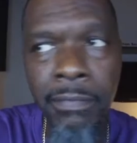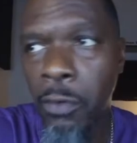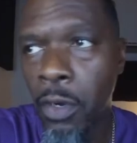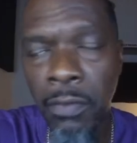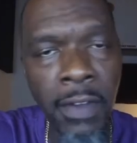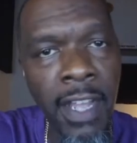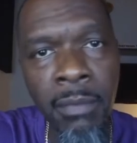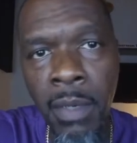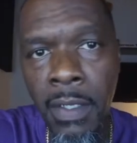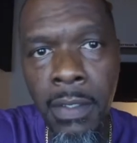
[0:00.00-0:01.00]
4 to 5
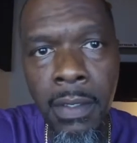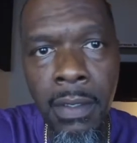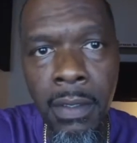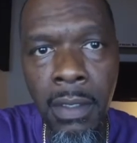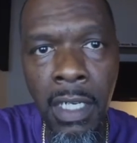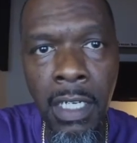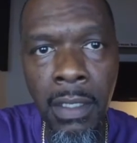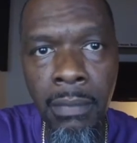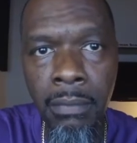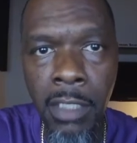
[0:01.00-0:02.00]
months
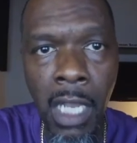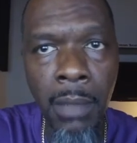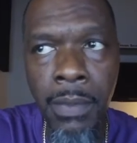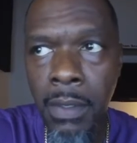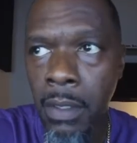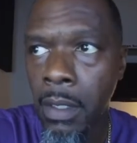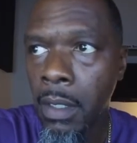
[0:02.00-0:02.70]
tops,